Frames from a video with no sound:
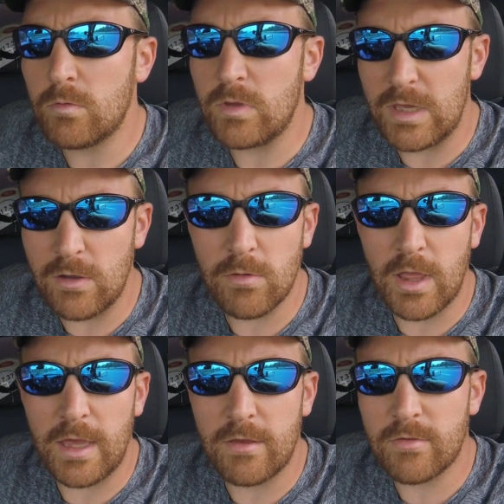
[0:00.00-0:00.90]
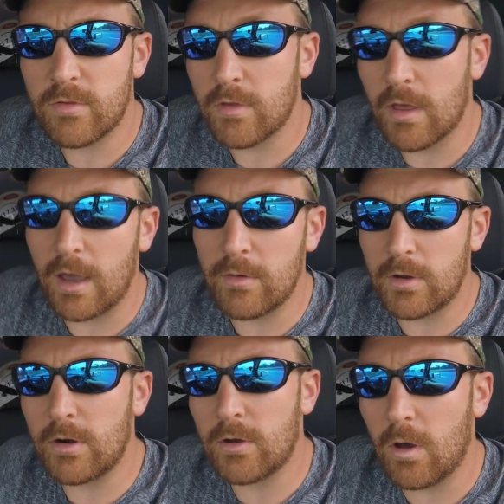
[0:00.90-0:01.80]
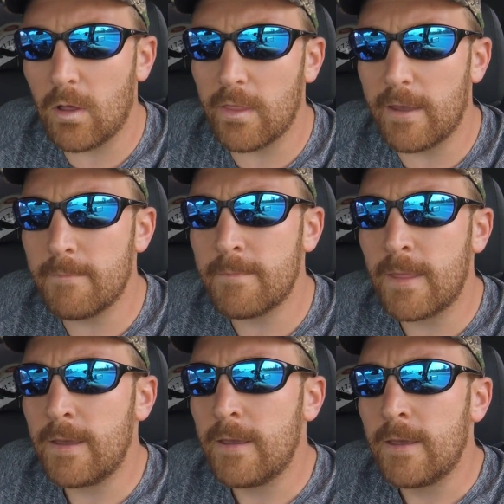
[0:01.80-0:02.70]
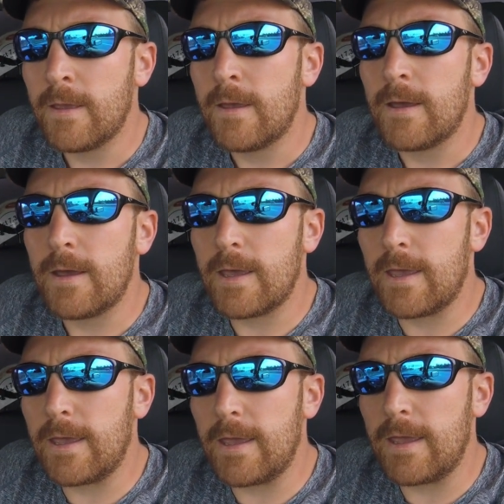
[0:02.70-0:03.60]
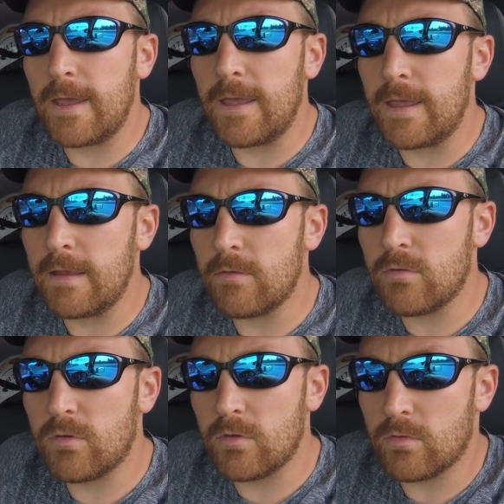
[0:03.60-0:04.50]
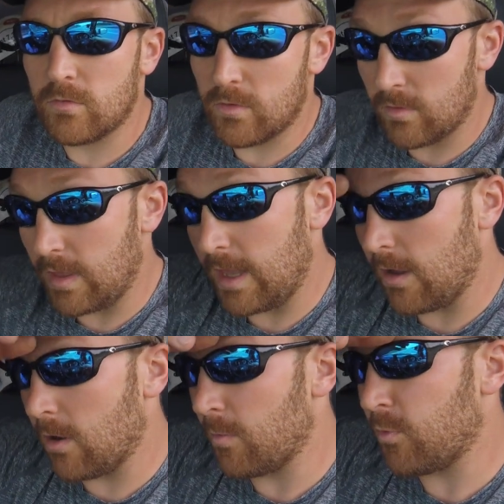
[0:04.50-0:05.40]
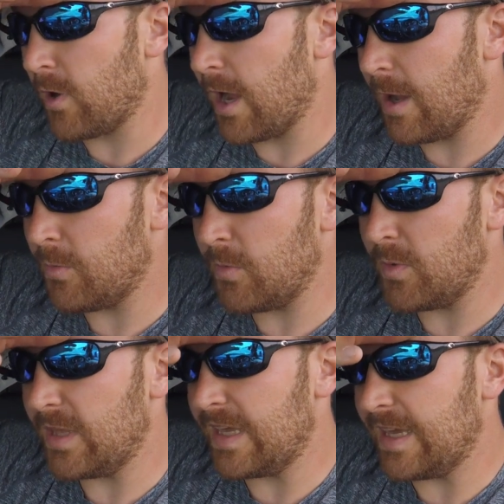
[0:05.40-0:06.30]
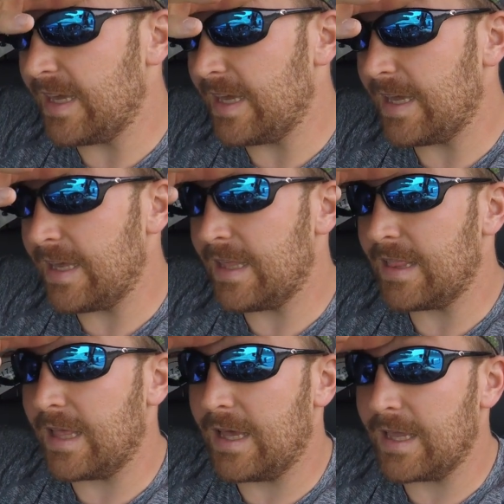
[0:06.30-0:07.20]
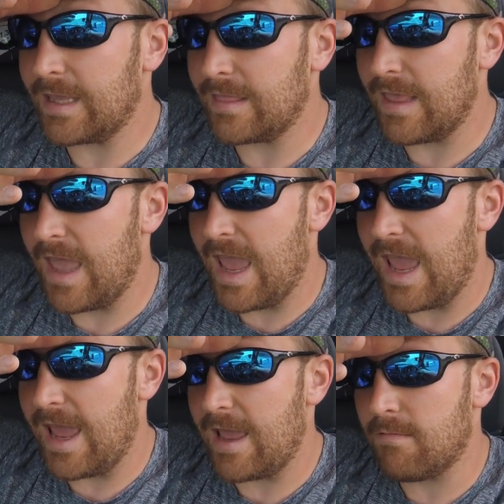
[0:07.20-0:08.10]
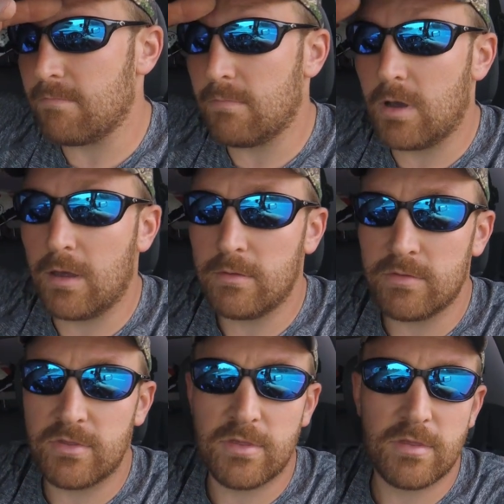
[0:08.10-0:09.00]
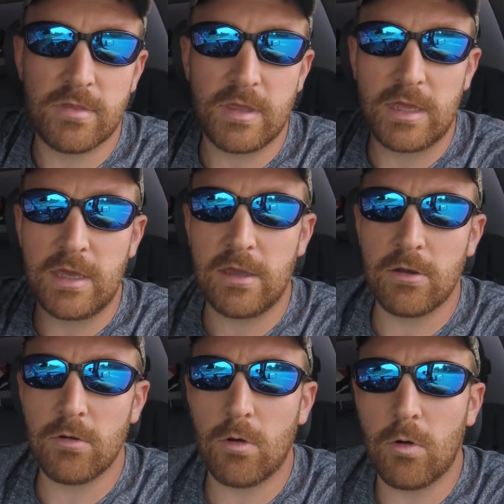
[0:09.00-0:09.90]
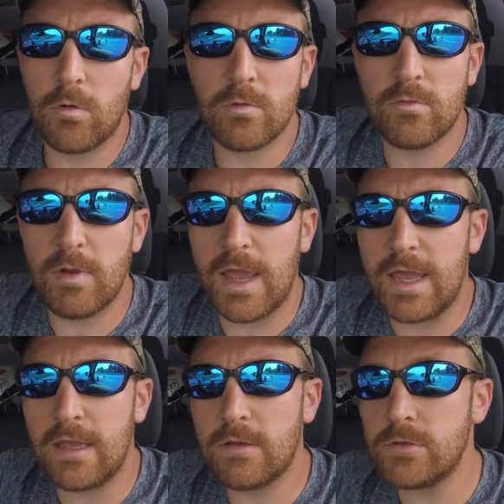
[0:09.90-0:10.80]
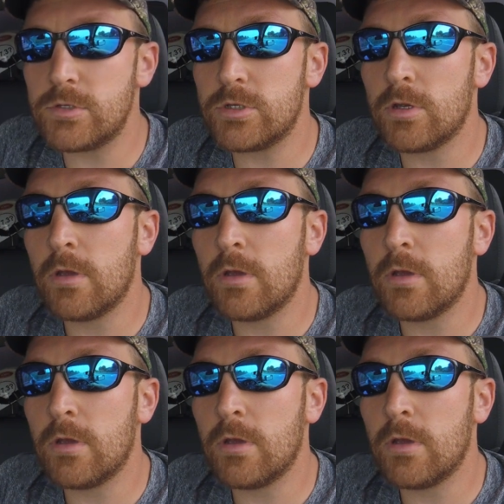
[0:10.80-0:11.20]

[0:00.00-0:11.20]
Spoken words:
yearlings, I'm gonna call them. And so they are probably like the 8-month-year-old range,